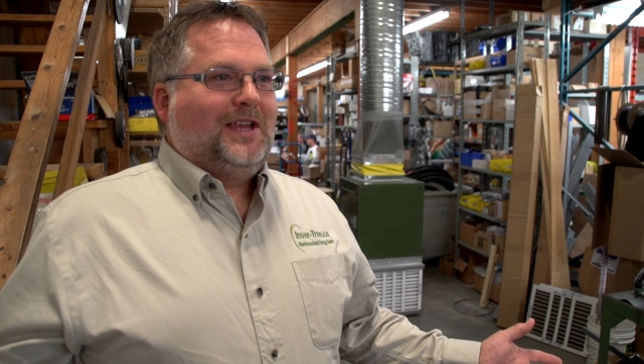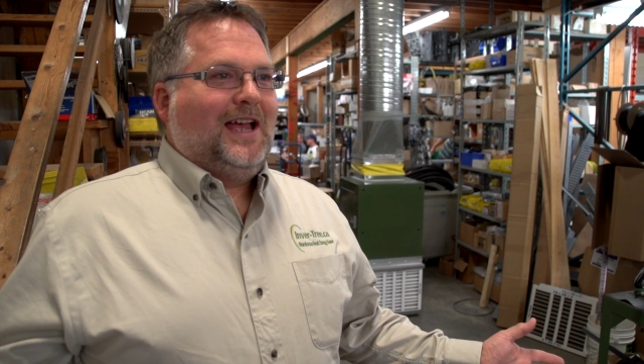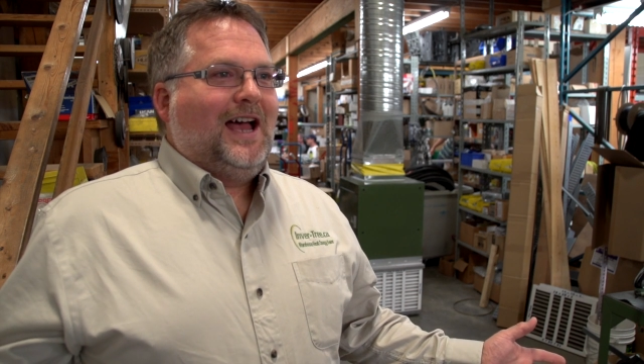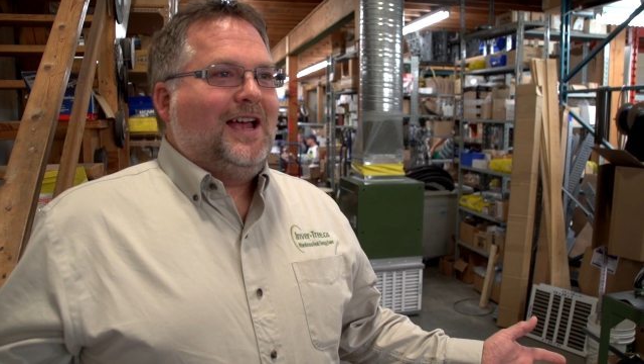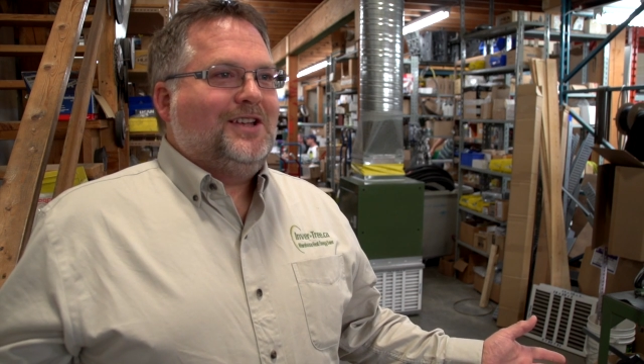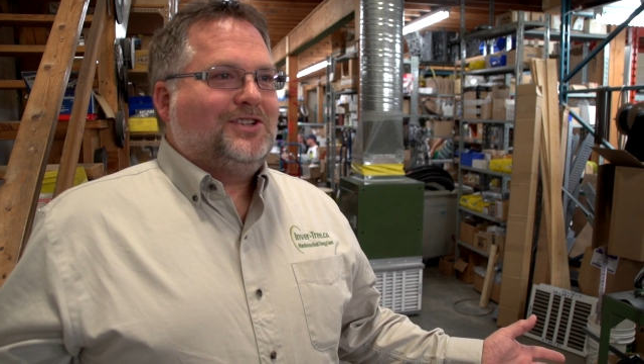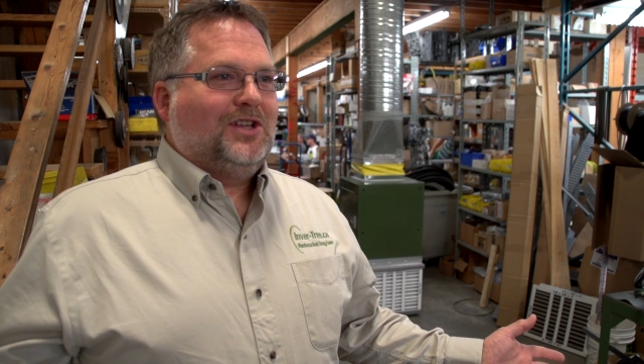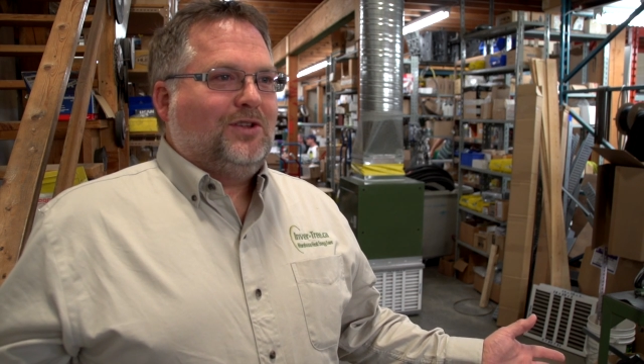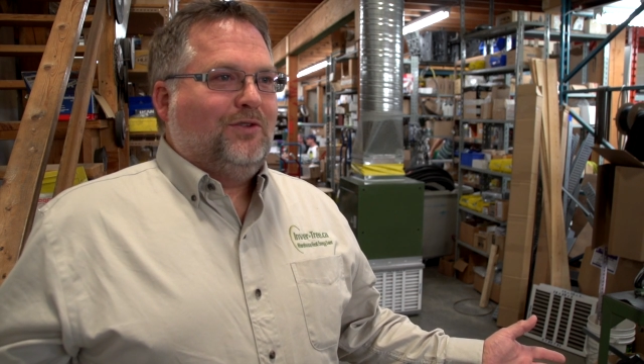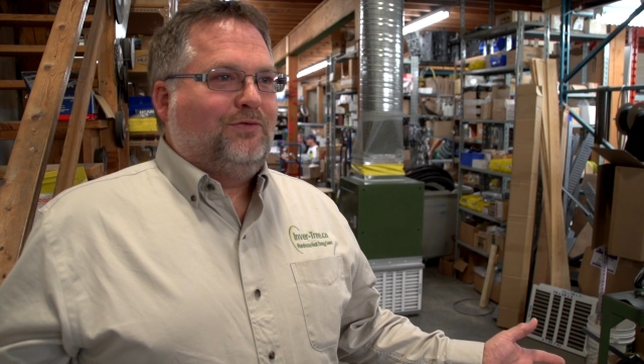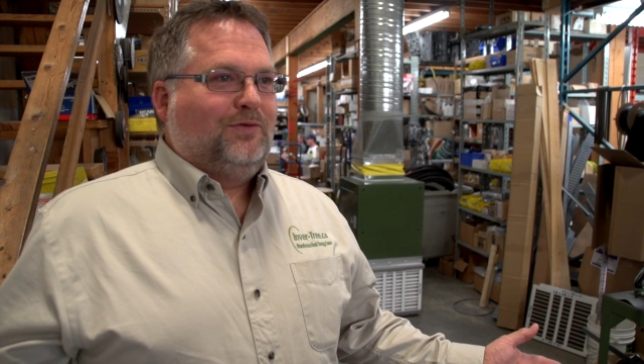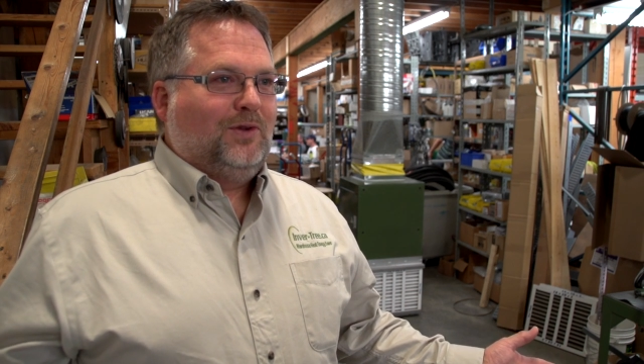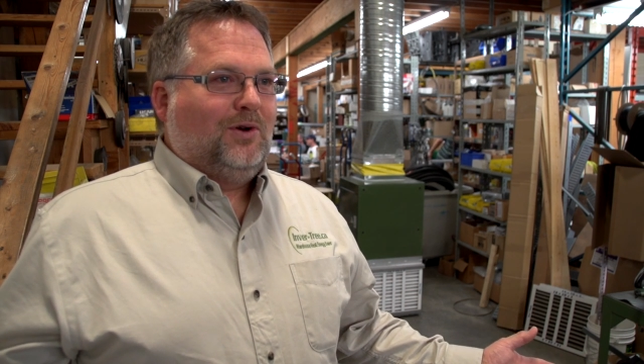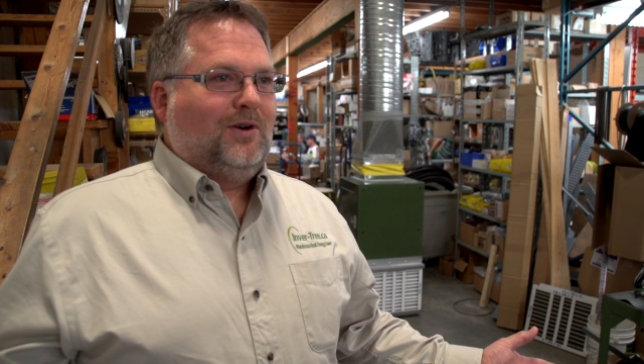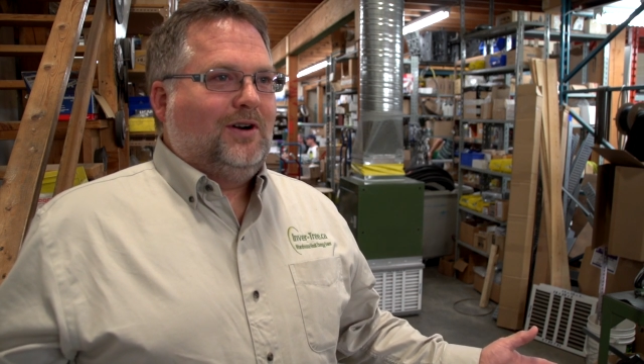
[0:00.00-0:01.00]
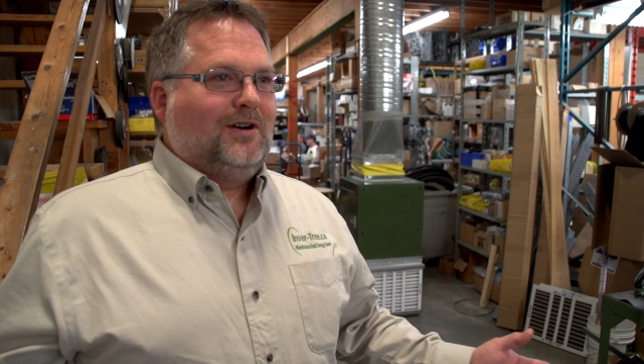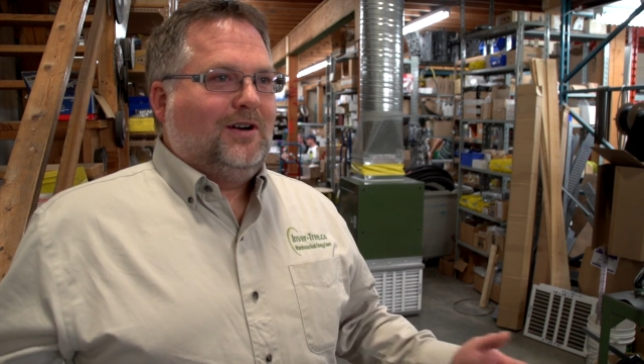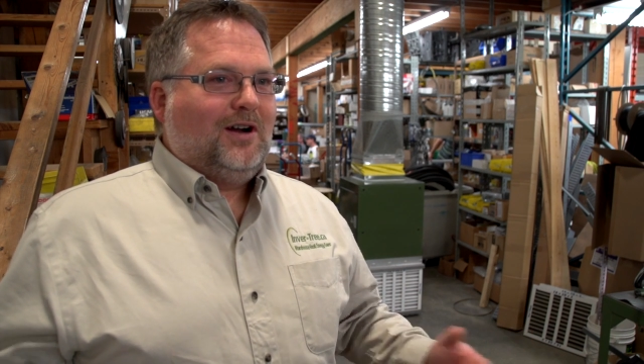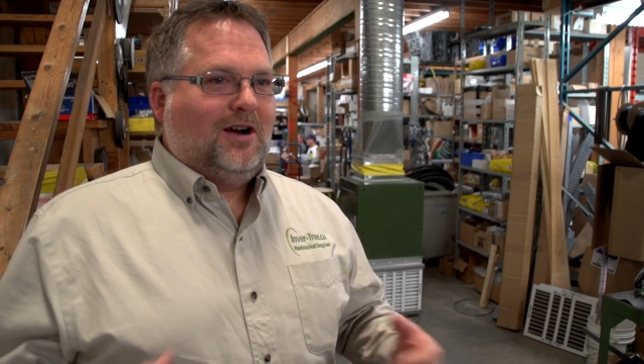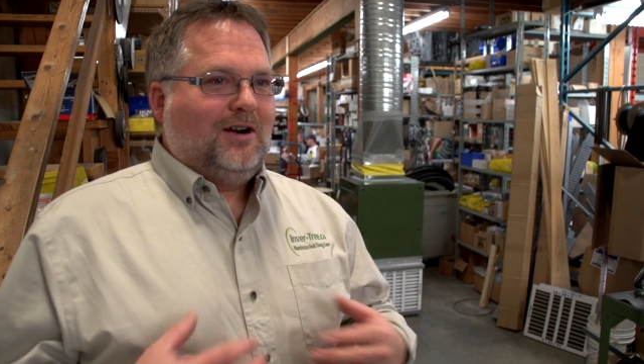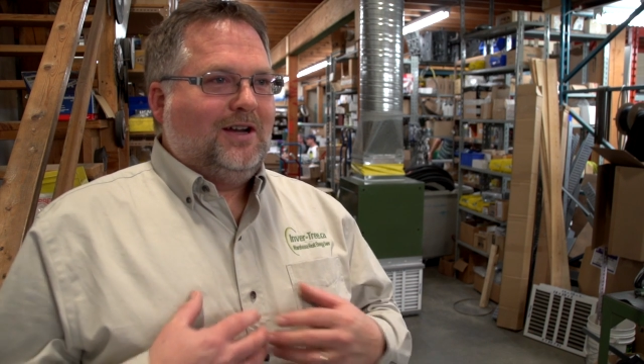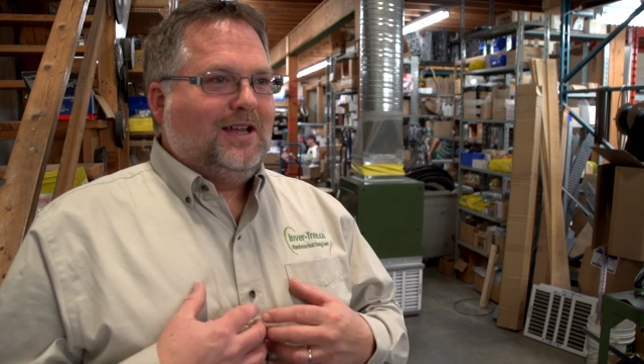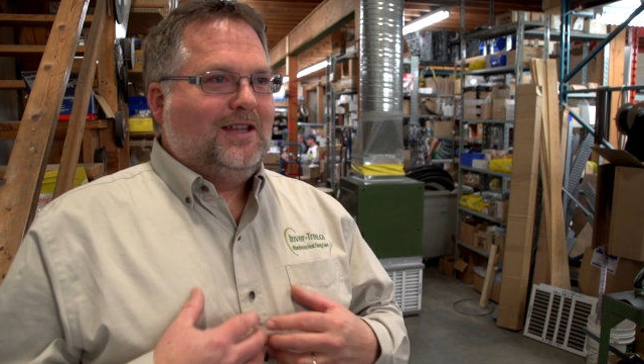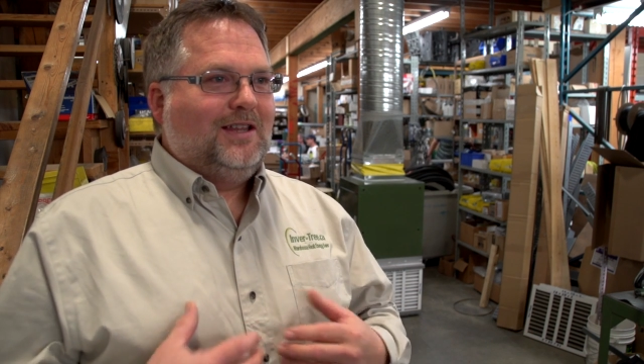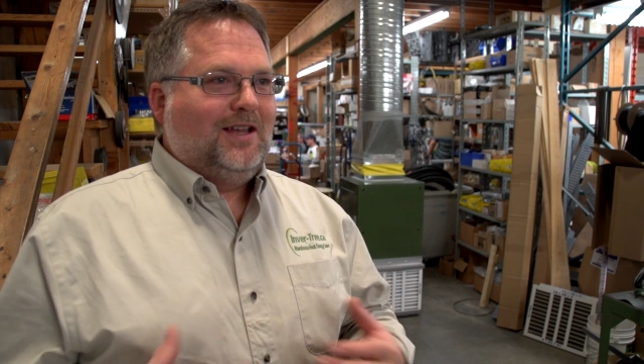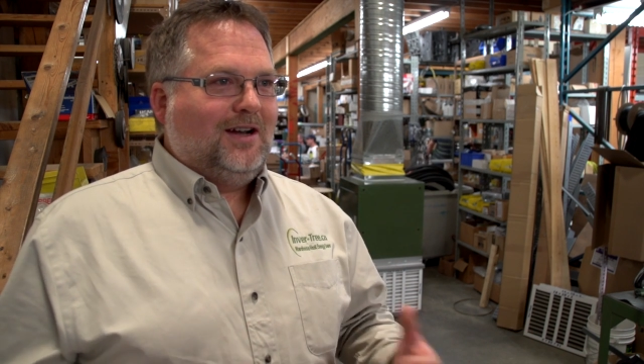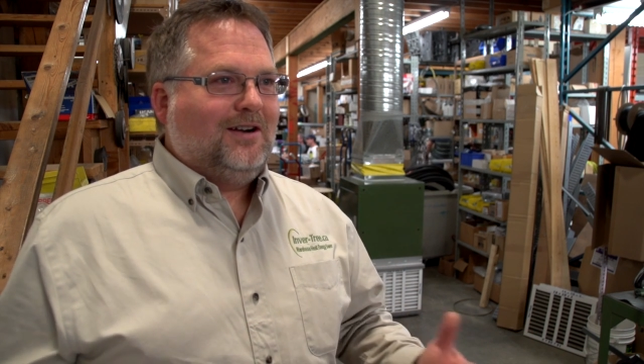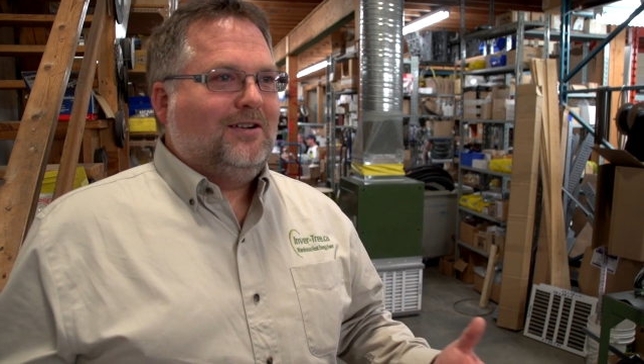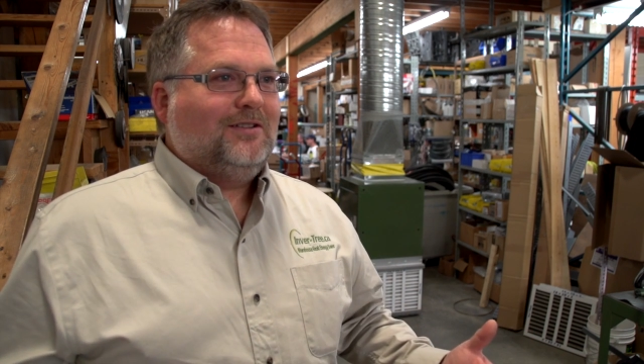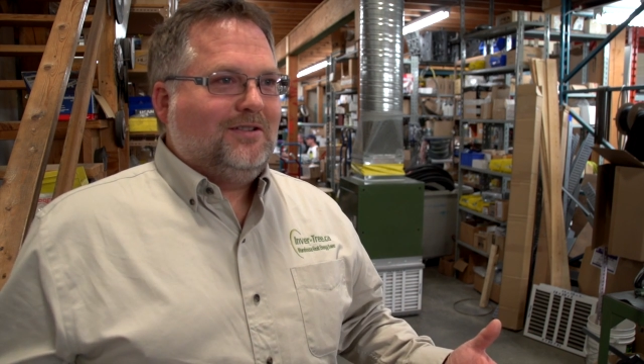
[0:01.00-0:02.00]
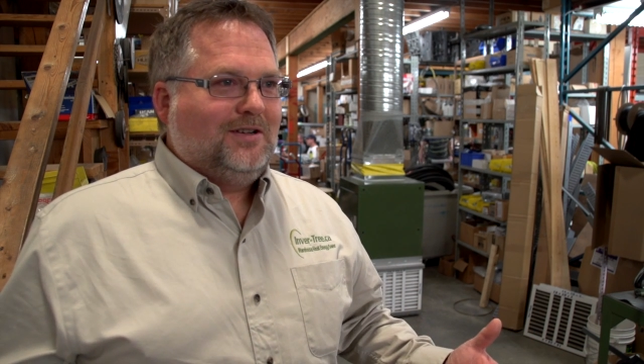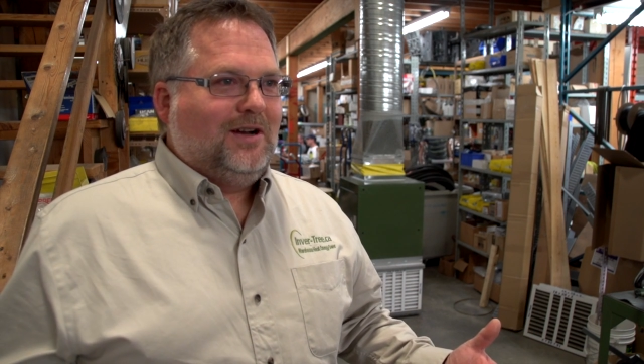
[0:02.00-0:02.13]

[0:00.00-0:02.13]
guys at the floor are in their